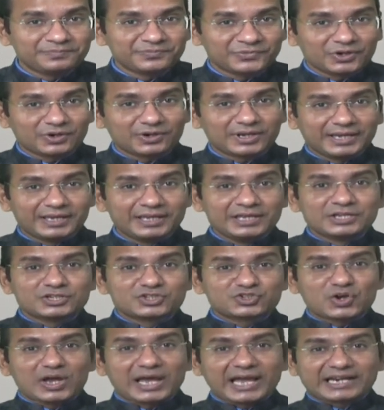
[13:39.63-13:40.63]
Okay,
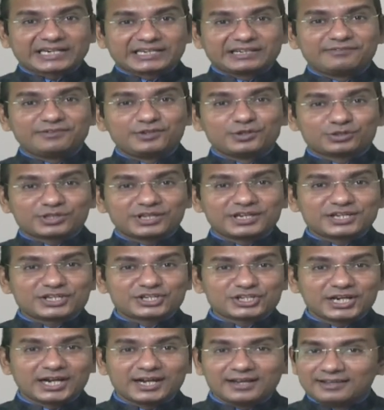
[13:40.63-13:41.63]
so active
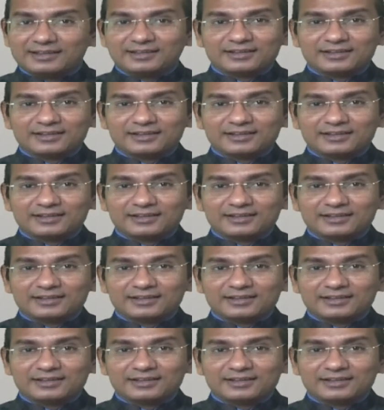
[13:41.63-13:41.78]
euthanasia,